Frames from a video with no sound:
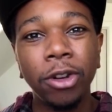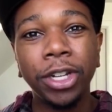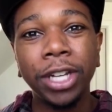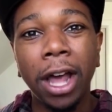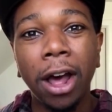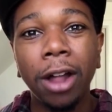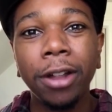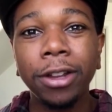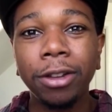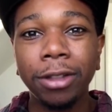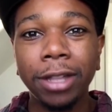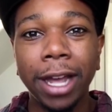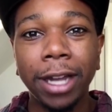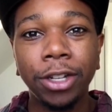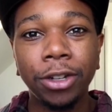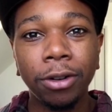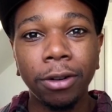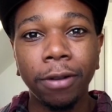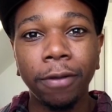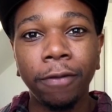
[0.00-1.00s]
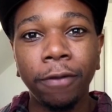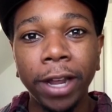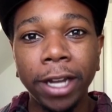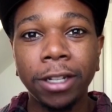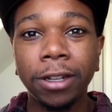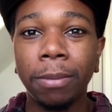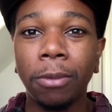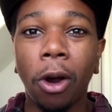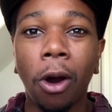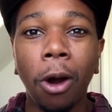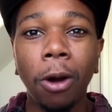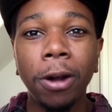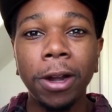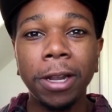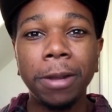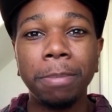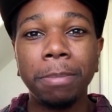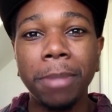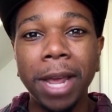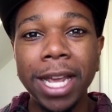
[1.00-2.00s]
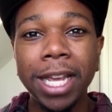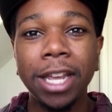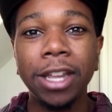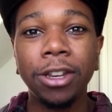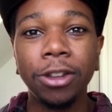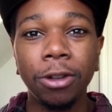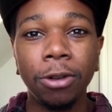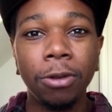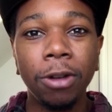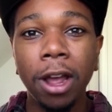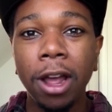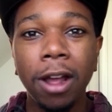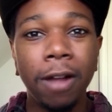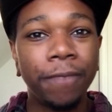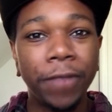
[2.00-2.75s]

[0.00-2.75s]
They're telling you that you're a victim, already making you,